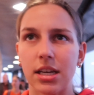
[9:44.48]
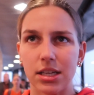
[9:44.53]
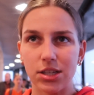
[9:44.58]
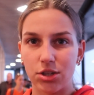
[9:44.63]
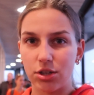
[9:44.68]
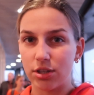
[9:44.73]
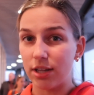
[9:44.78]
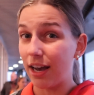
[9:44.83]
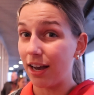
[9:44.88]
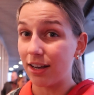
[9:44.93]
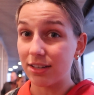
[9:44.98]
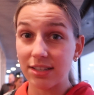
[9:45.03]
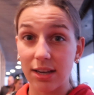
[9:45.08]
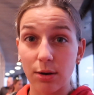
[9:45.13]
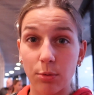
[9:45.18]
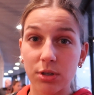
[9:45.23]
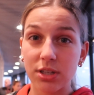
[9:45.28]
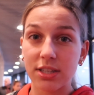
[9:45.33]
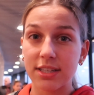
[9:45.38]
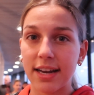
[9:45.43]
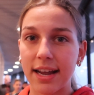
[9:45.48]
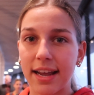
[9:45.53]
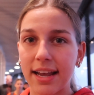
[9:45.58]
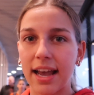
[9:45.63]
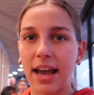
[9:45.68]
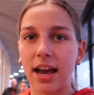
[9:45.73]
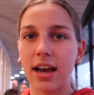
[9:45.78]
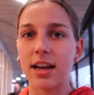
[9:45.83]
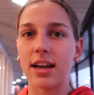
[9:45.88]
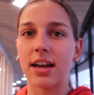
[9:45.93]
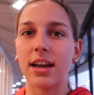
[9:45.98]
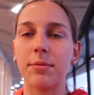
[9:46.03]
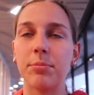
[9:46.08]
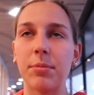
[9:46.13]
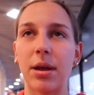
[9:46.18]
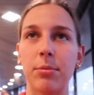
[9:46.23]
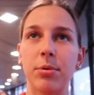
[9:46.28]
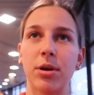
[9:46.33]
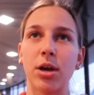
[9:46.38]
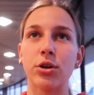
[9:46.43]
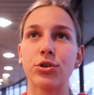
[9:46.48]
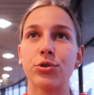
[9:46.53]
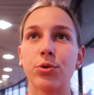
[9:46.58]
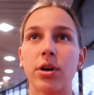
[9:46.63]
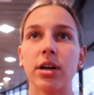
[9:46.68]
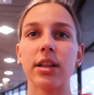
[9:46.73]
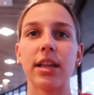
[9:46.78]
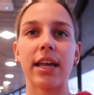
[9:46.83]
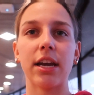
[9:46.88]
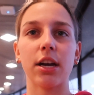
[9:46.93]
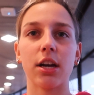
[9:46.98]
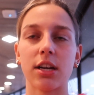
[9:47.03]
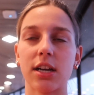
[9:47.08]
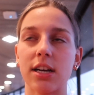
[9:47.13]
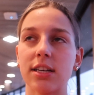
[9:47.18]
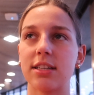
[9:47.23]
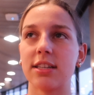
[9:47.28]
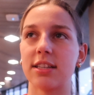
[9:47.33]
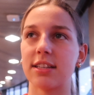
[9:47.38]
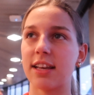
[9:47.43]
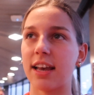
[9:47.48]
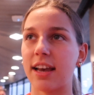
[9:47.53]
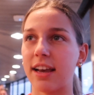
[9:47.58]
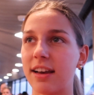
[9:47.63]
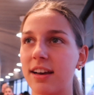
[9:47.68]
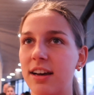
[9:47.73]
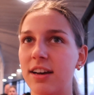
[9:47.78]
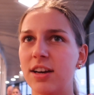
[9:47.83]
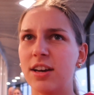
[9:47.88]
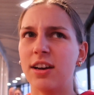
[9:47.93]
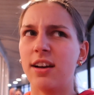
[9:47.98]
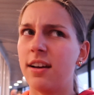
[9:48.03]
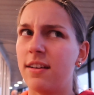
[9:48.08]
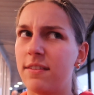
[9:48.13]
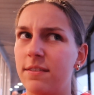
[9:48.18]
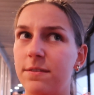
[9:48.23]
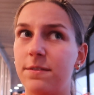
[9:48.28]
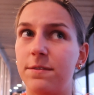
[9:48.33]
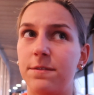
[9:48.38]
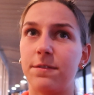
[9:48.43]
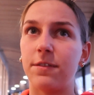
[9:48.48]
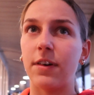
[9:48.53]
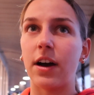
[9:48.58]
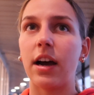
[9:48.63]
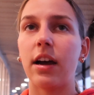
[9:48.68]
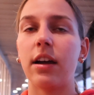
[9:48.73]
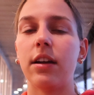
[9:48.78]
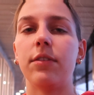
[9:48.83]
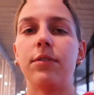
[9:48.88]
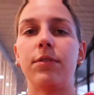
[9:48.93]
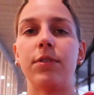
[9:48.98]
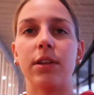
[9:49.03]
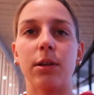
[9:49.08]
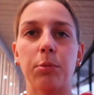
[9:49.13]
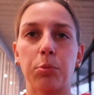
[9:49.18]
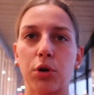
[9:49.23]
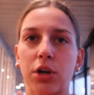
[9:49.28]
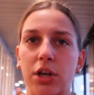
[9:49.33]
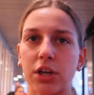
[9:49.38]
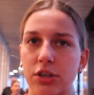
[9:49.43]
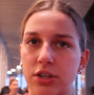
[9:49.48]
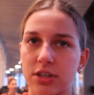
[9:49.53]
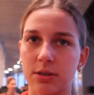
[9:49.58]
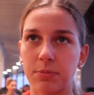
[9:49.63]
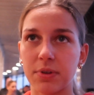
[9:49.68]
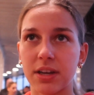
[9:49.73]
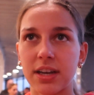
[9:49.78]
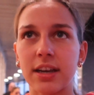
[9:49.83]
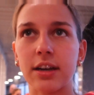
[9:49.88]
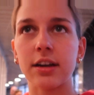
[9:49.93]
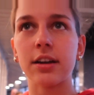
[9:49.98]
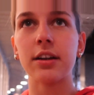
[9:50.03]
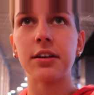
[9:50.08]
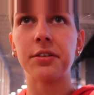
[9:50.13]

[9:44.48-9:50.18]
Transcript: get to the house that we're staying at, and maybe go tour it later, because it's like 5 in the morning or something here.